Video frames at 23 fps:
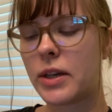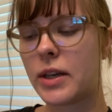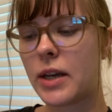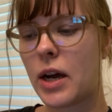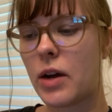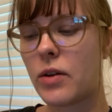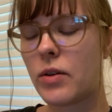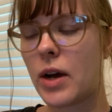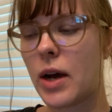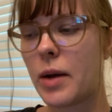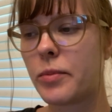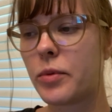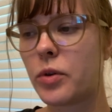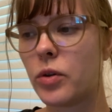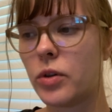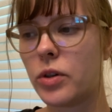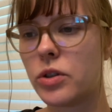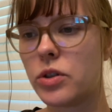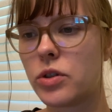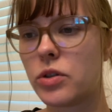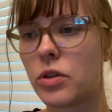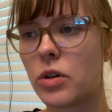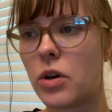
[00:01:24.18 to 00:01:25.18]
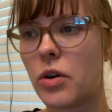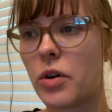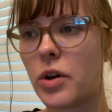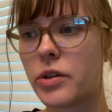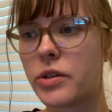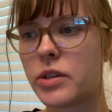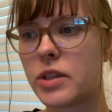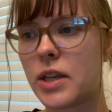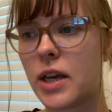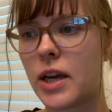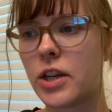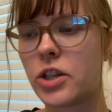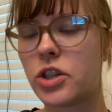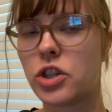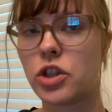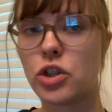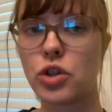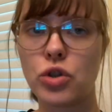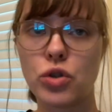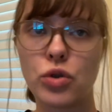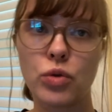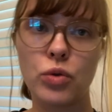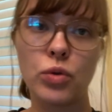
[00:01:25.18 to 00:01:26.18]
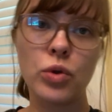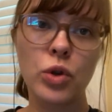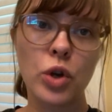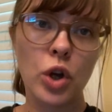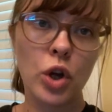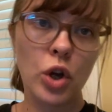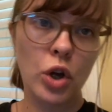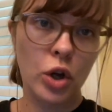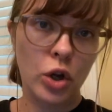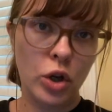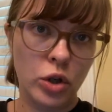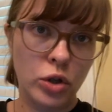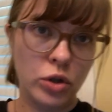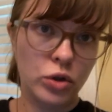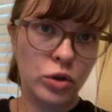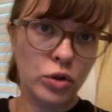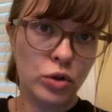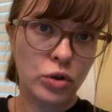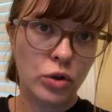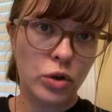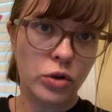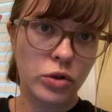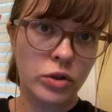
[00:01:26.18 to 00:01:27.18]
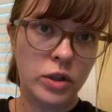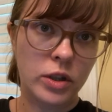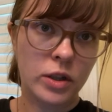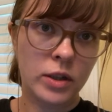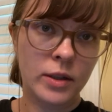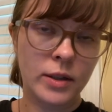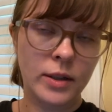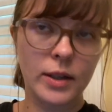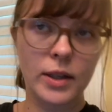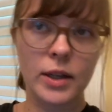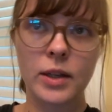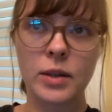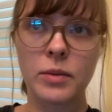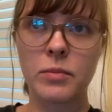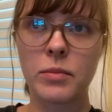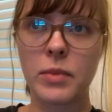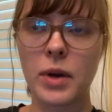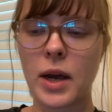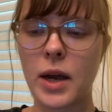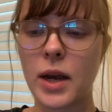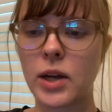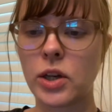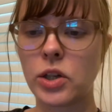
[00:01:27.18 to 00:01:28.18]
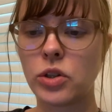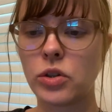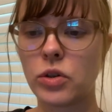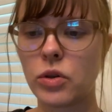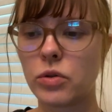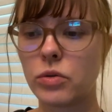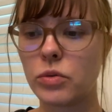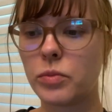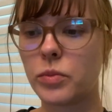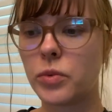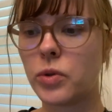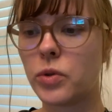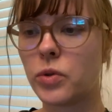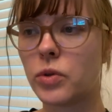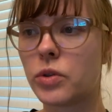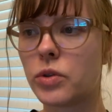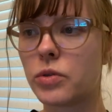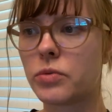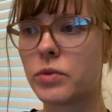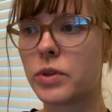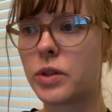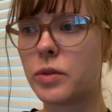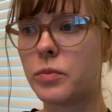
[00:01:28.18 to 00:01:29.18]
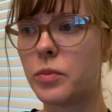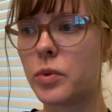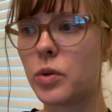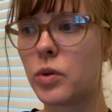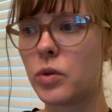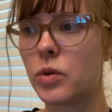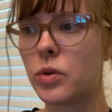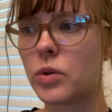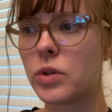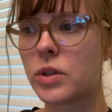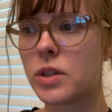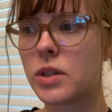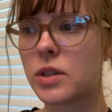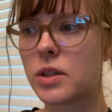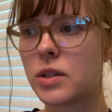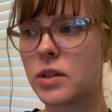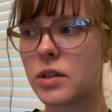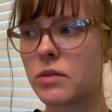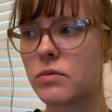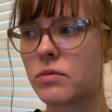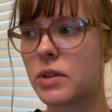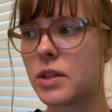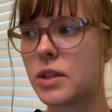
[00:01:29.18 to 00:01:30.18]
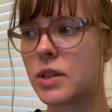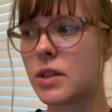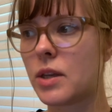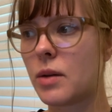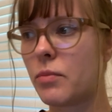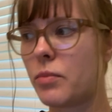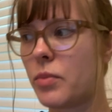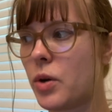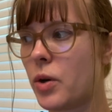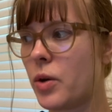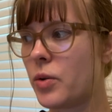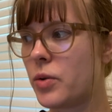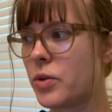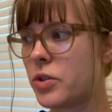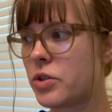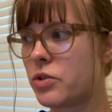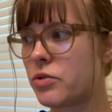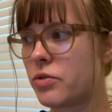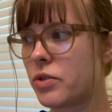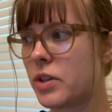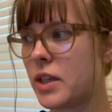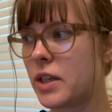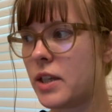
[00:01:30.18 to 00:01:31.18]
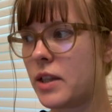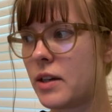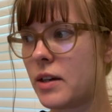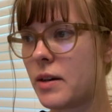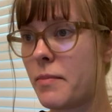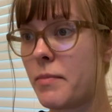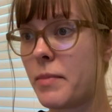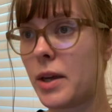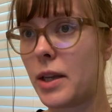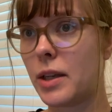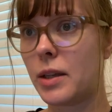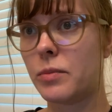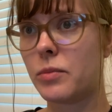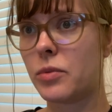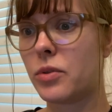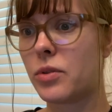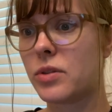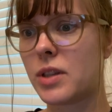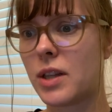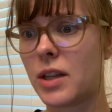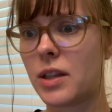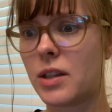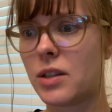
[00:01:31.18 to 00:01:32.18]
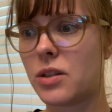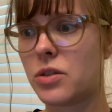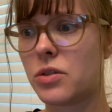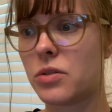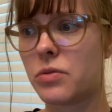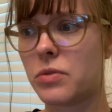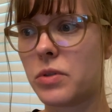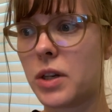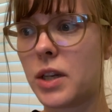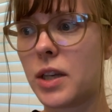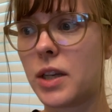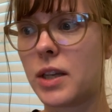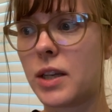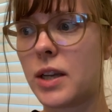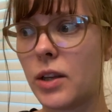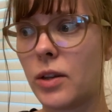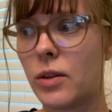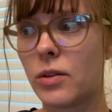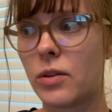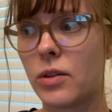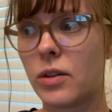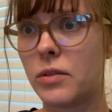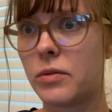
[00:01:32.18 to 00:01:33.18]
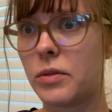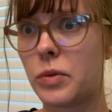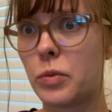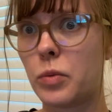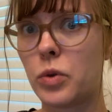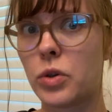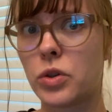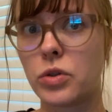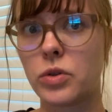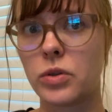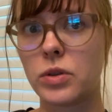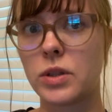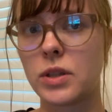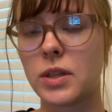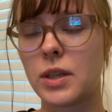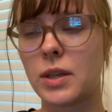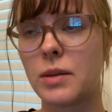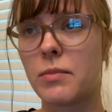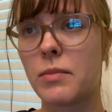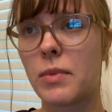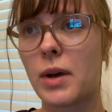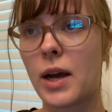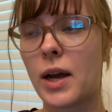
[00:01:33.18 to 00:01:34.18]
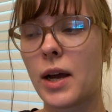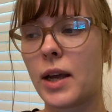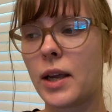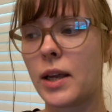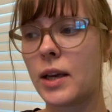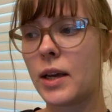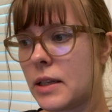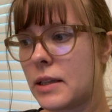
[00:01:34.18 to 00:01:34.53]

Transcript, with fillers: now I'm going to go outside just to journal and my notebook, read books, read some poetry. There are many books I need to read. You don't even want to see my